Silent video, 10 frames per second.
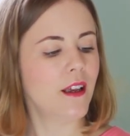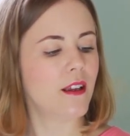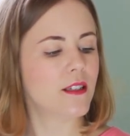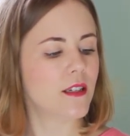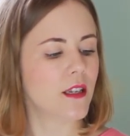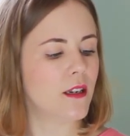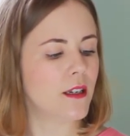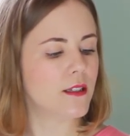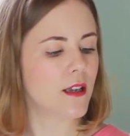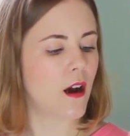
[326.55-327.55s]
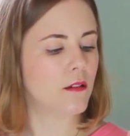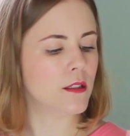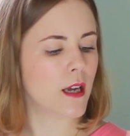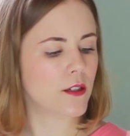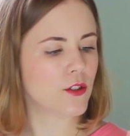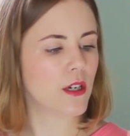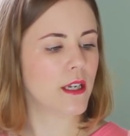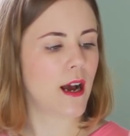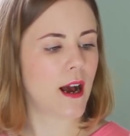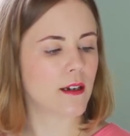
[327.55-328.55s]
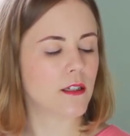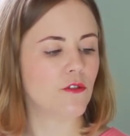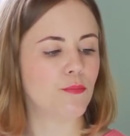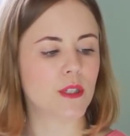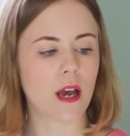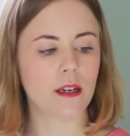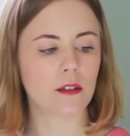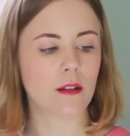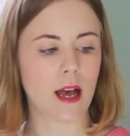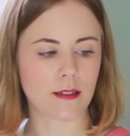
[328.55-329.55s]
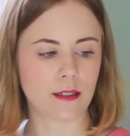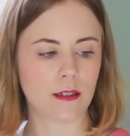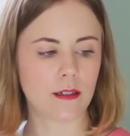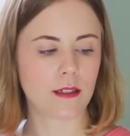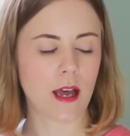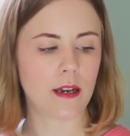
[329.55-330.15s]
is the Liz Earle Naturally Active Botanical Essence